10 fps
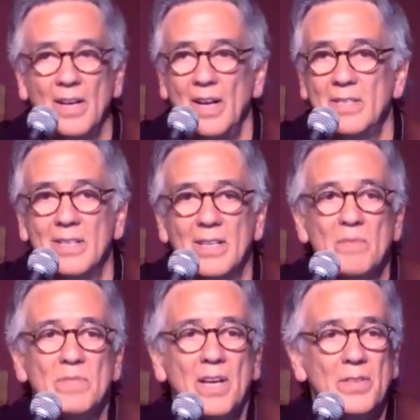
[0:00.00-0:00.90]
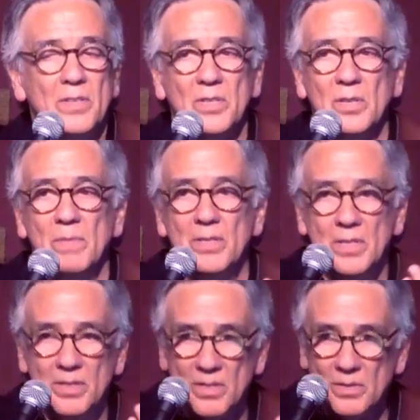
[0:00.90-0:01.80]
And she comes out of the tomb, and
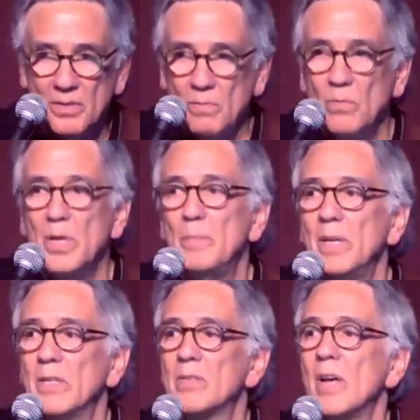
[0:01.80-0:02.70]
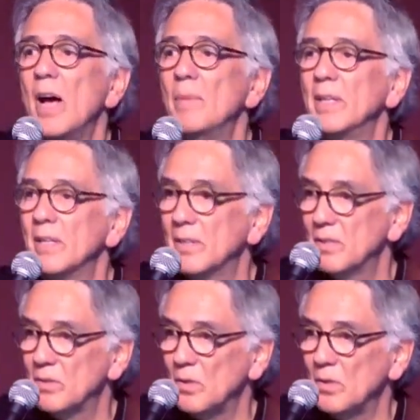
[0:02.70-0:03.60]
she's just weeping, sobbing
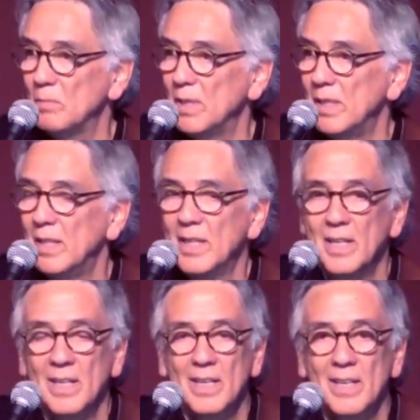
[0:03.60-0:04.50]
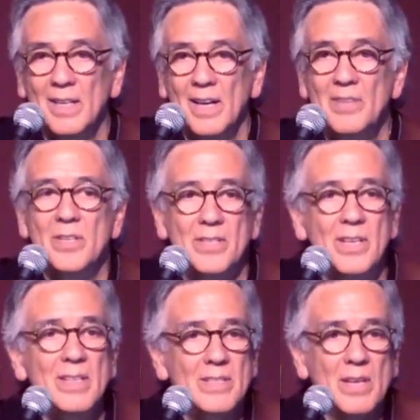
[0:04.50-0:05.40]
uncontrollably. And she
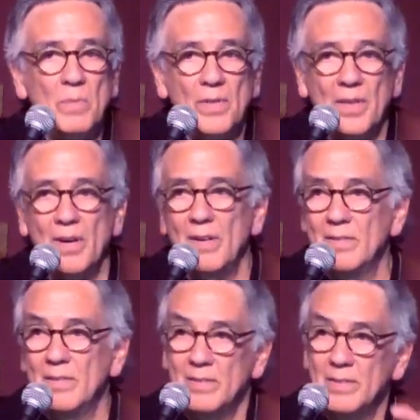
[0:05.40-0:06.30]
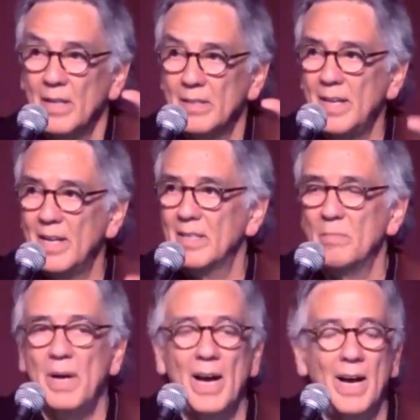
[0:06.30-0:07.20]
sees someone there, and she's kind of taken
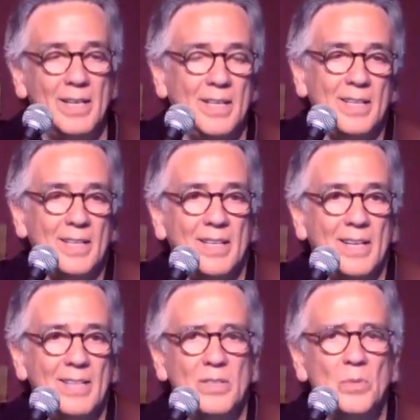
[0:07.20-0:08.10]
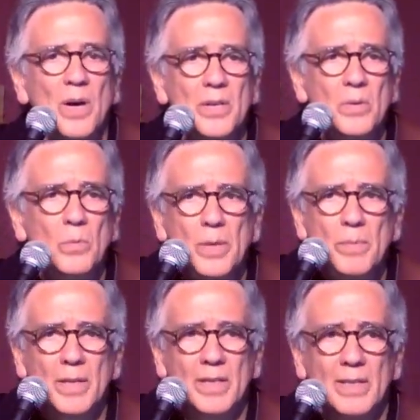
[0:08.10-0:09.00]
aback. And she says, "Why are you
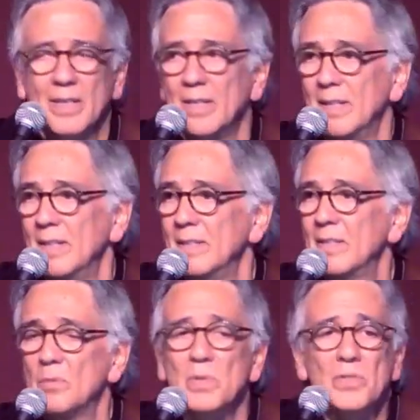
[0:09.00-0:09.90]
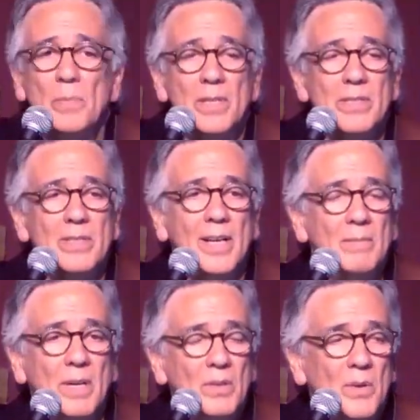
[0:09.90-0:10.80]
weeping?" She says, "Well, someone has taken
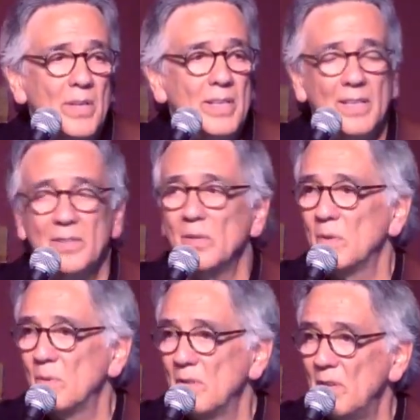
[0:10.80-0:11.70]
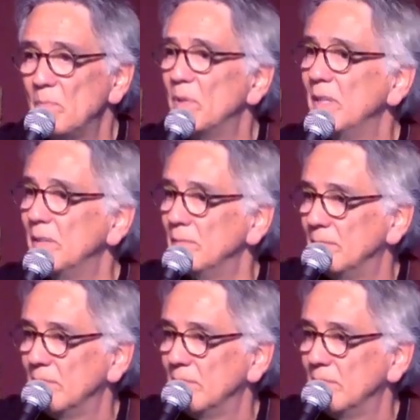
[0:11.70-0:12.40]
my Lord, and I don't know where they put him."